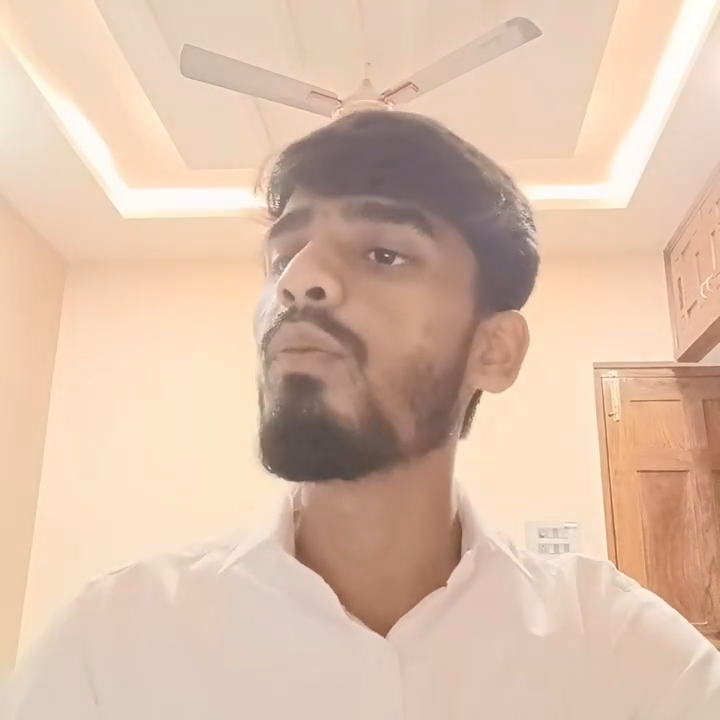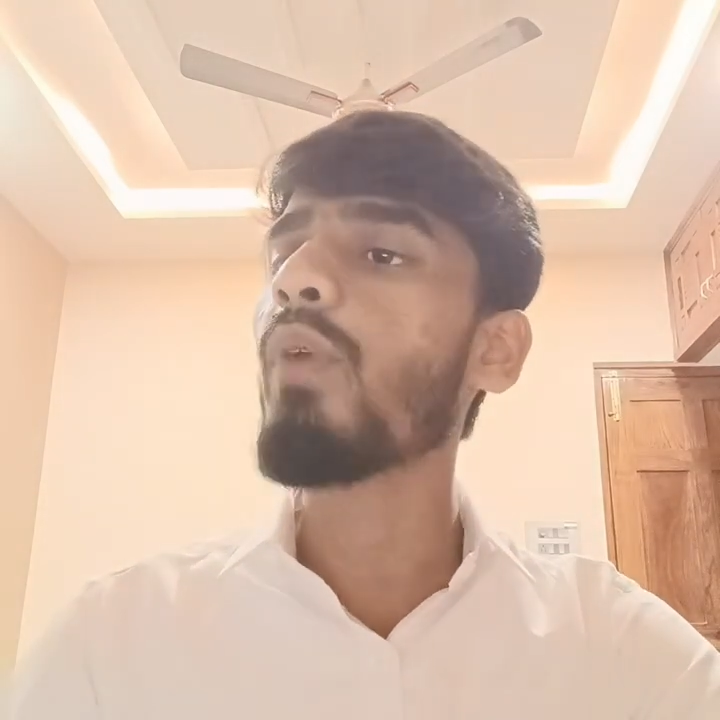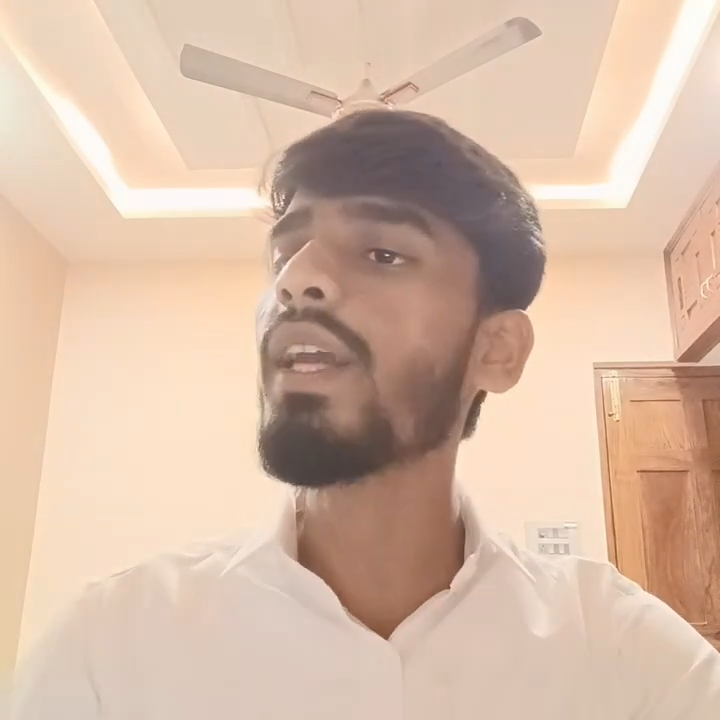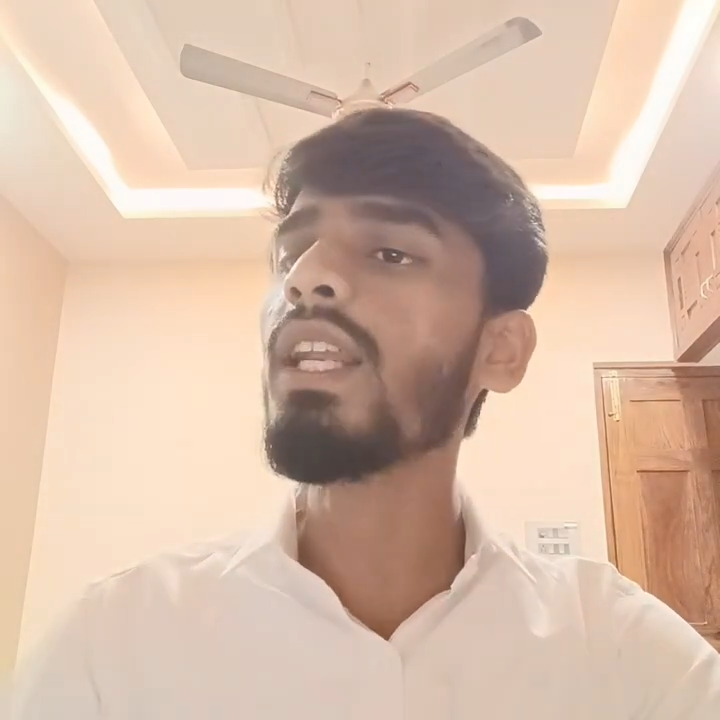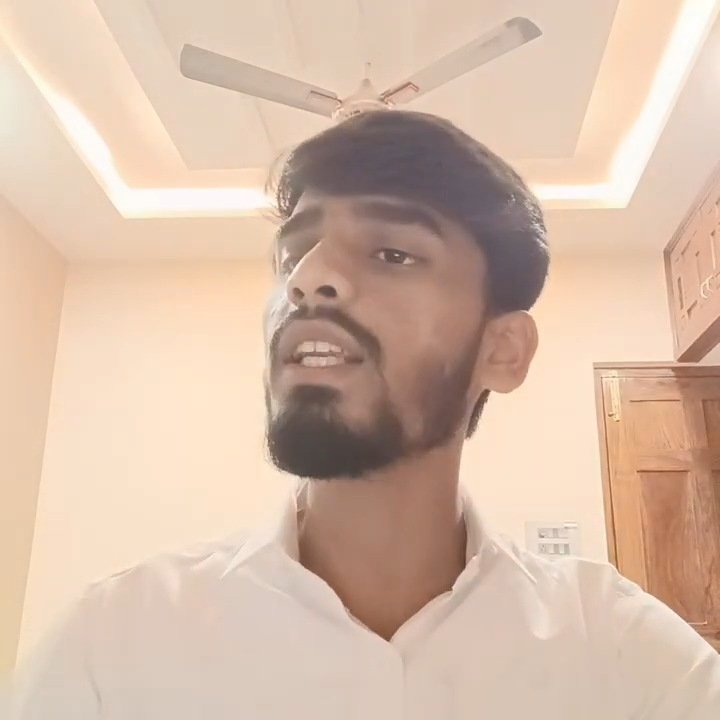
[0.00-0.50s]

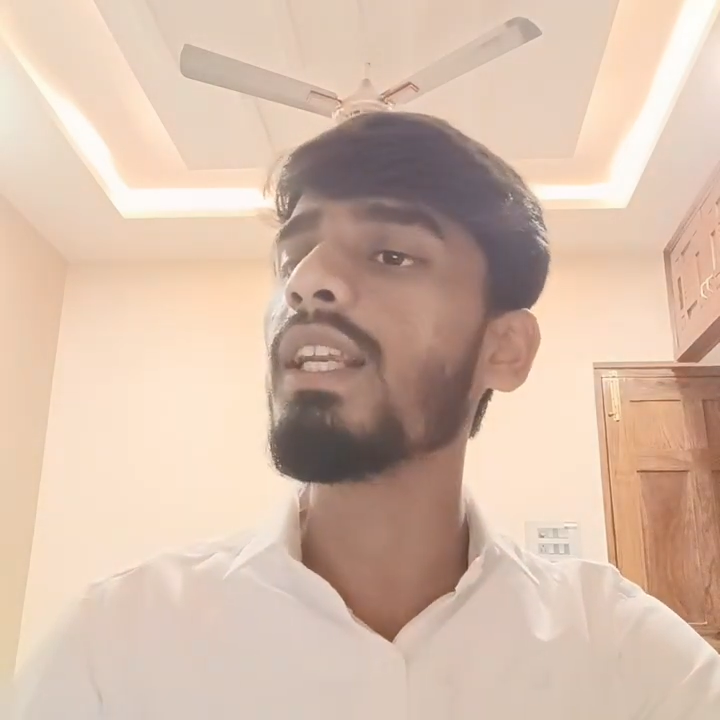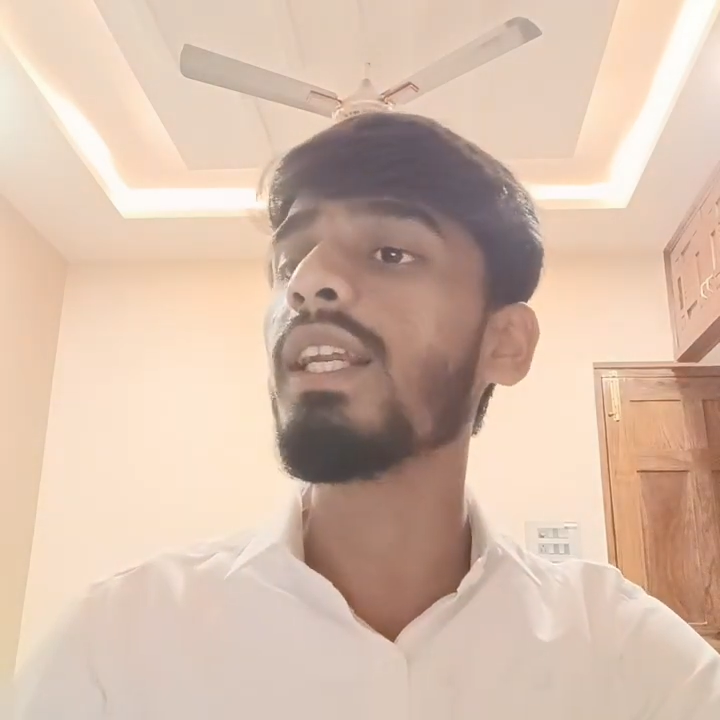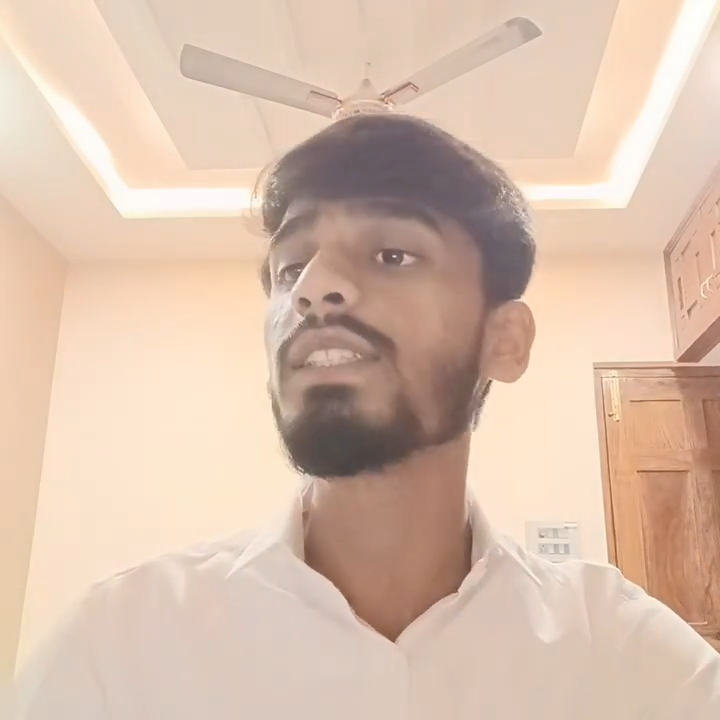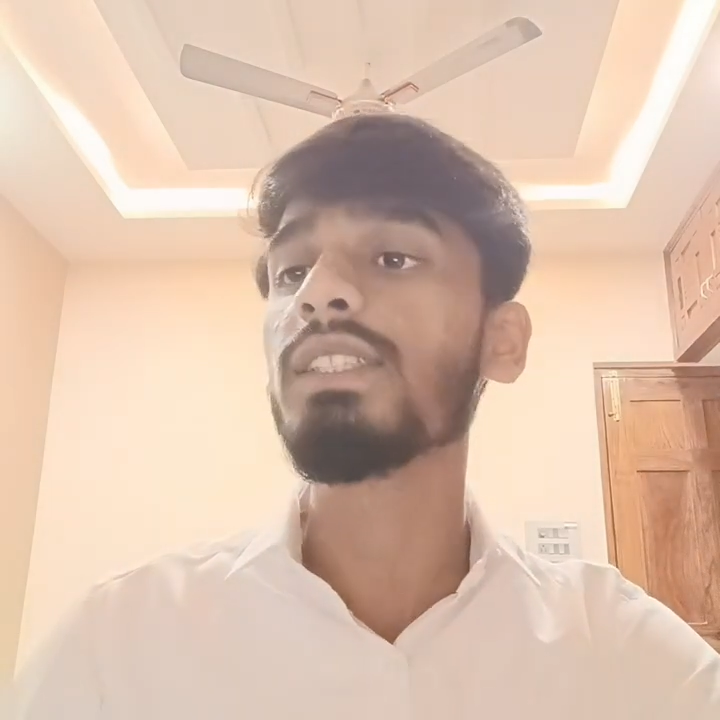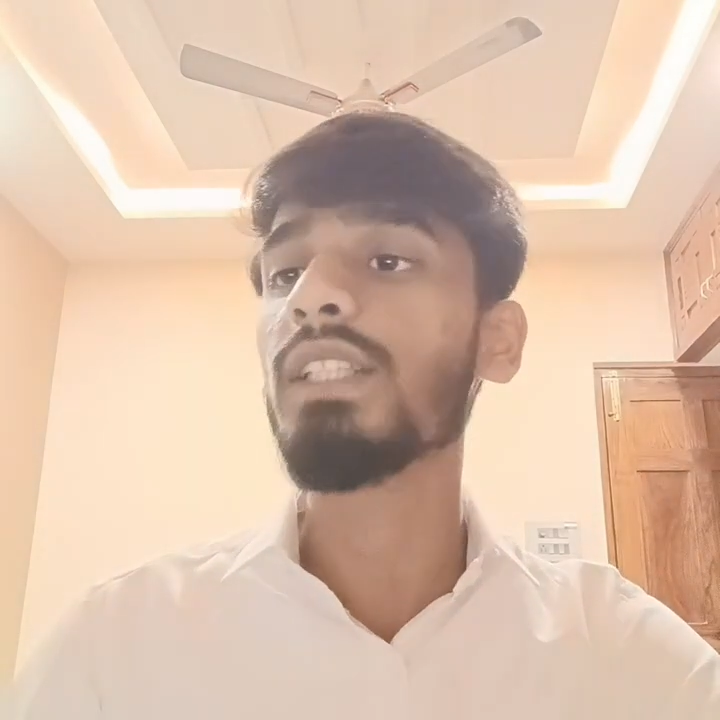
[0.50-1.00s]
Finally,
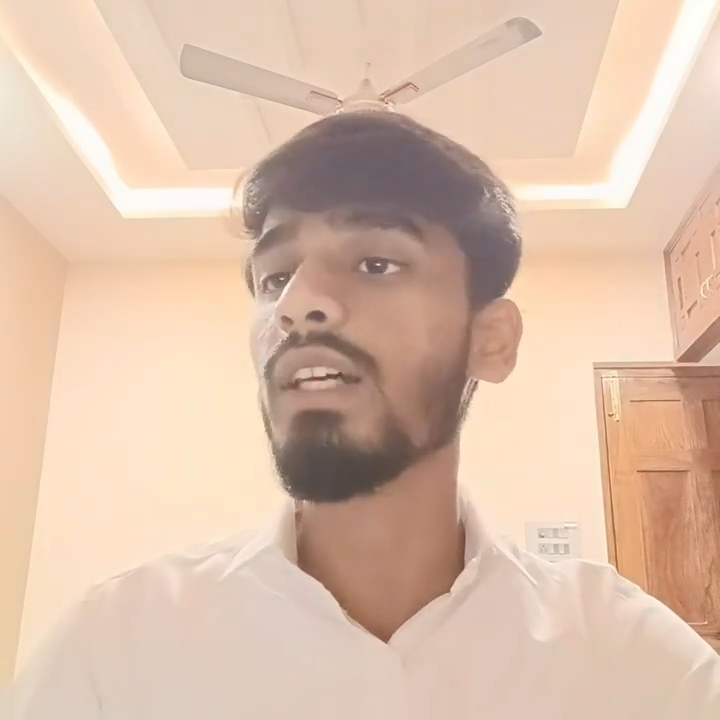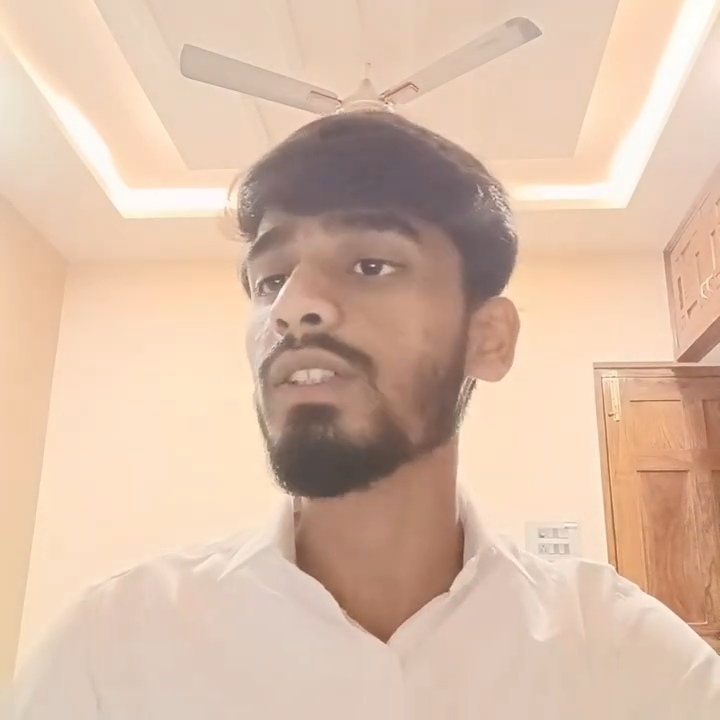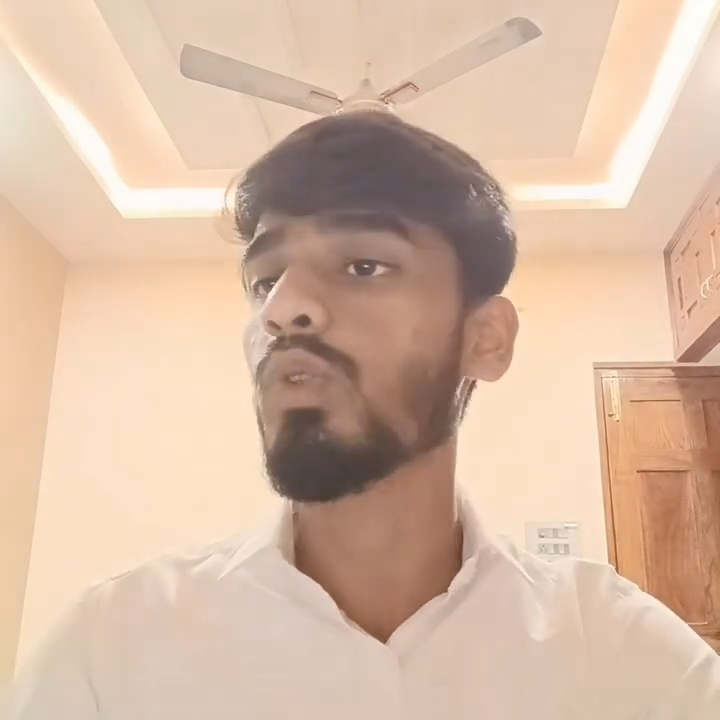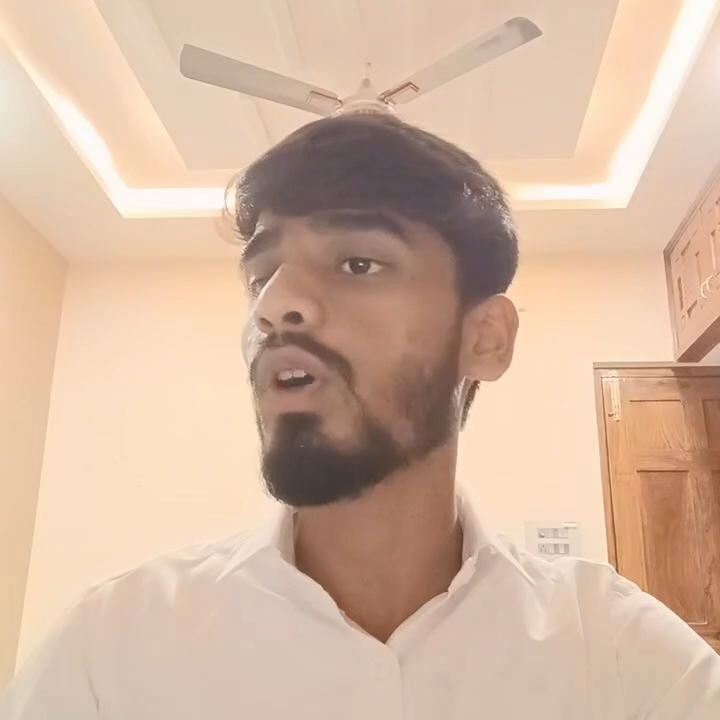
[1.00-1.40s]
let's touch